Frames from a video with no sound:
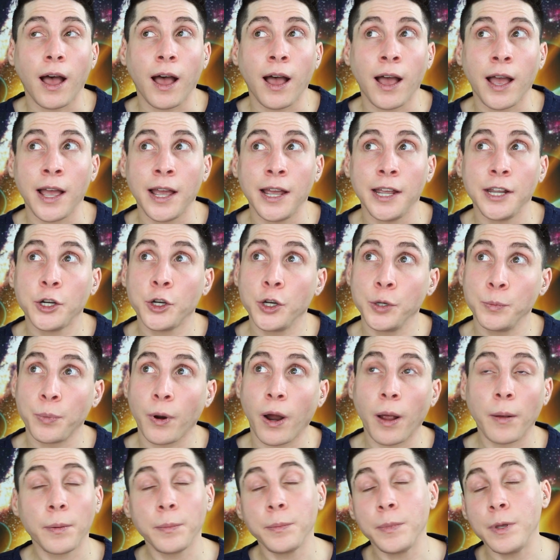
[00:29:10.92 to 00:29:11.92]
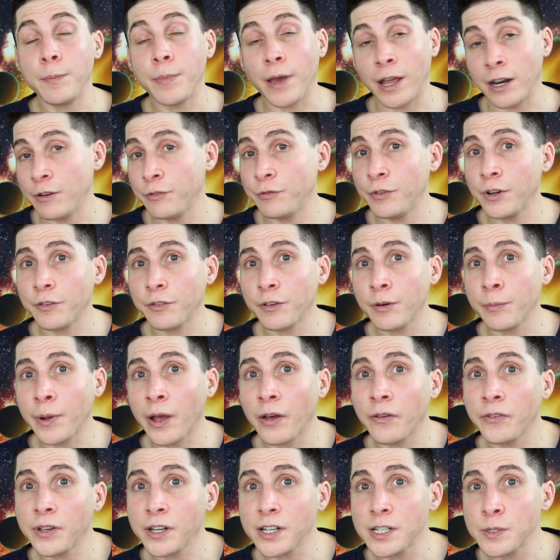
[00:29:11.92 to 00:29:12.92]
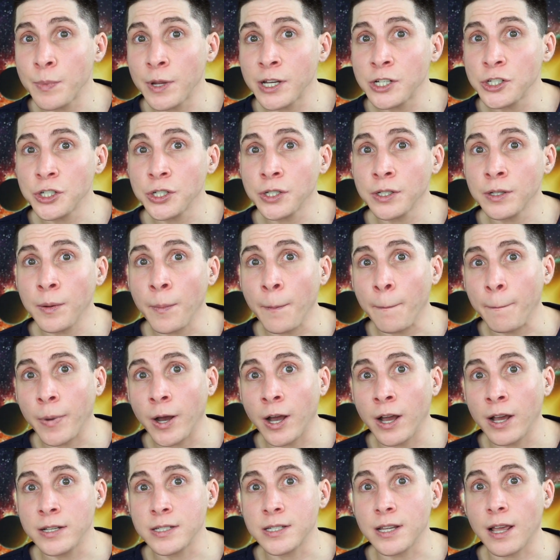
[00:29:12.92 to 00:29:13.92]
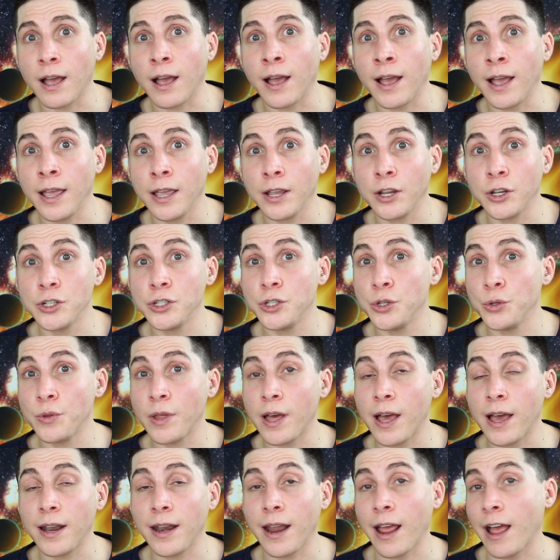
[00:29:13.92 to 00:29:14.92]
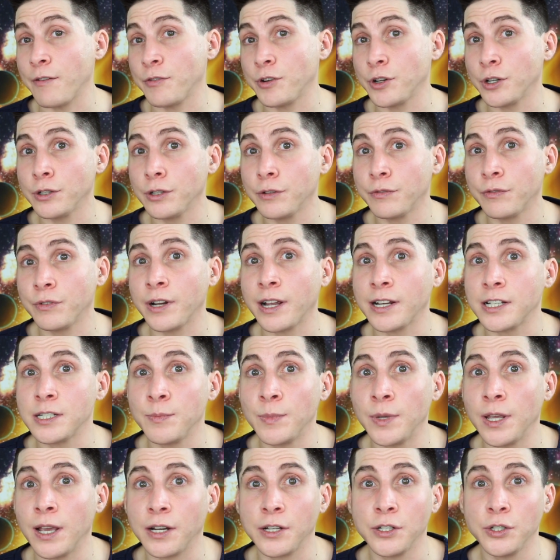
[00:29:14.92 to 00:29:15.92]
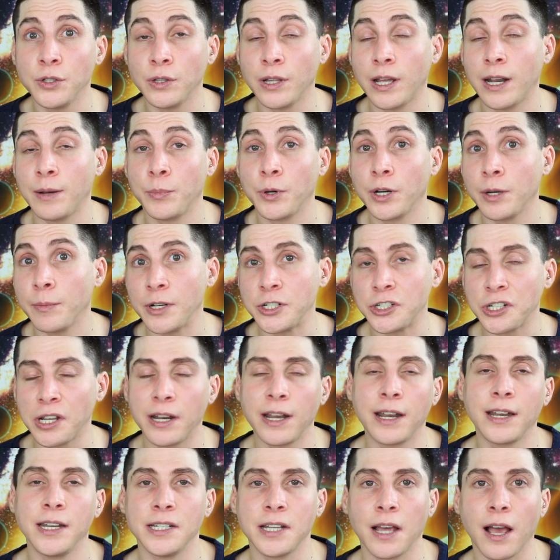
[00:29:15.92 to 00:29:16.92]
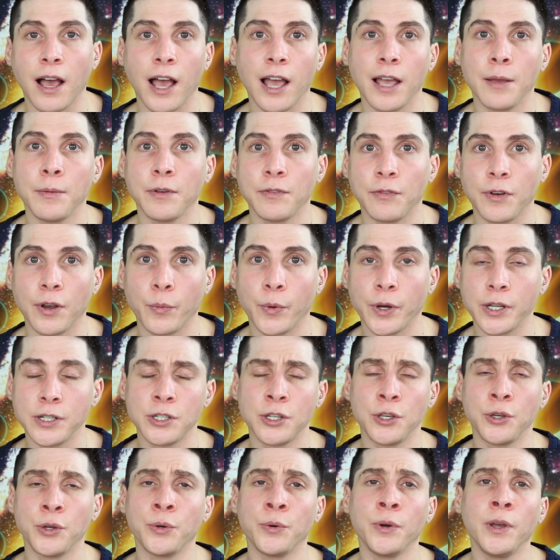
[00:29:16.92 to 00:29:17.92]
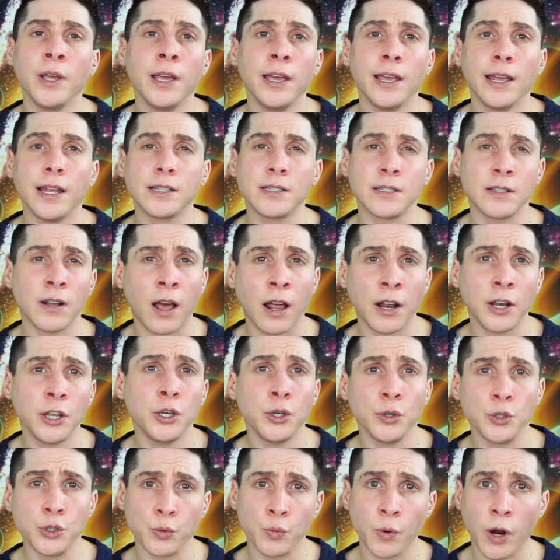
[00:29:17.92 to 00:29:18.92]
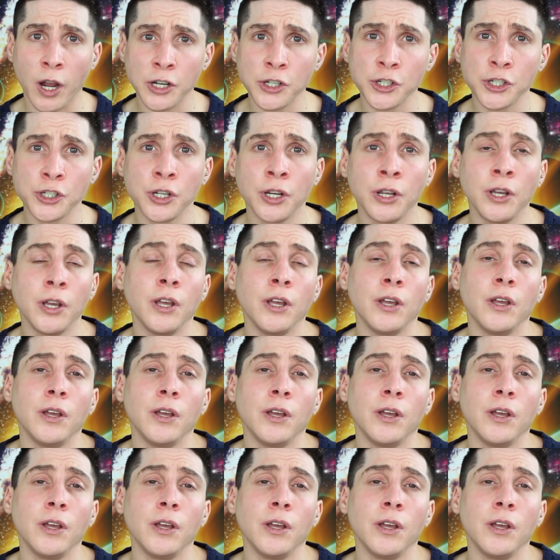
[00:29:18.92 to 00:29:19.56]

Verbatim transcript: I could probably benefit from palate expansion, but I could do that after the frenectomy. I could do that pretty much at any time if I want to. It's not a huge rush.